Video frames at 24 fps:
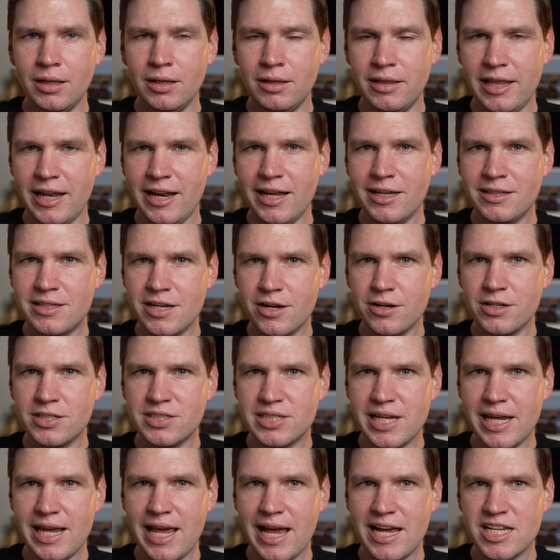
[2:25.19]
that I dare
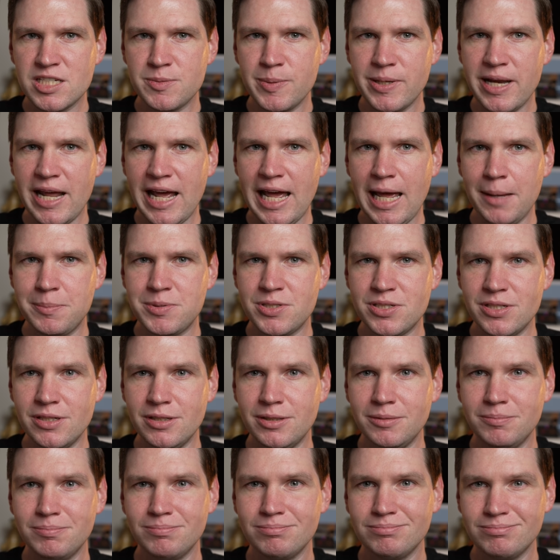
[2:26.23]
say has been
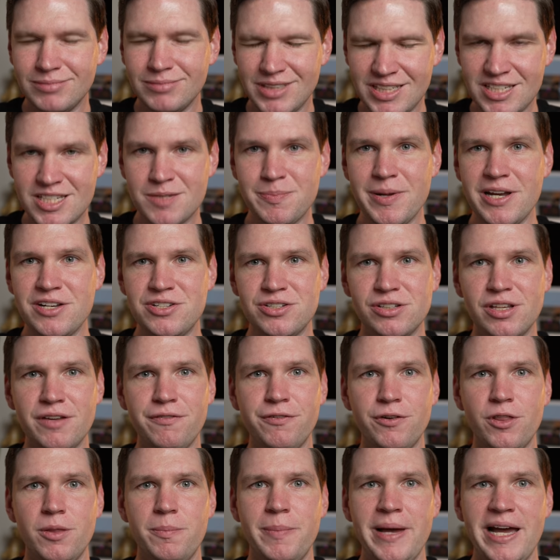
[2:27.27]
absent especially
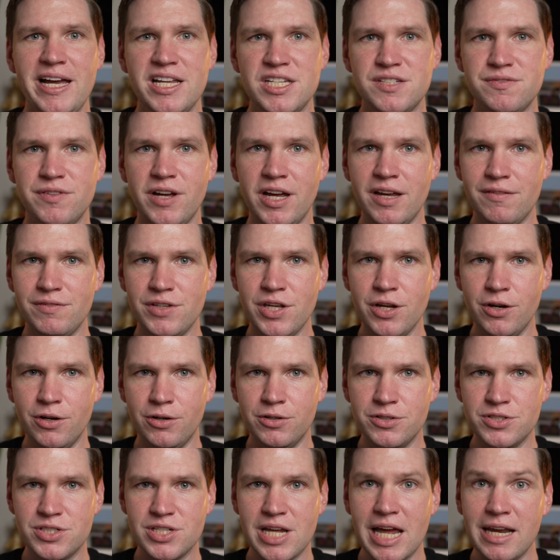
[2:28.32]
for the past five
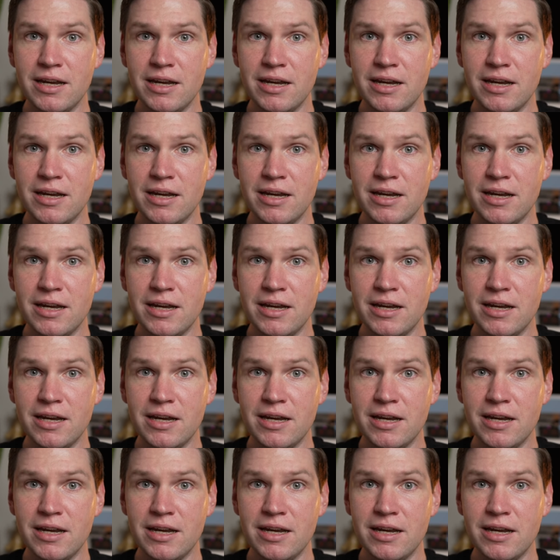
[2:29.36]
years.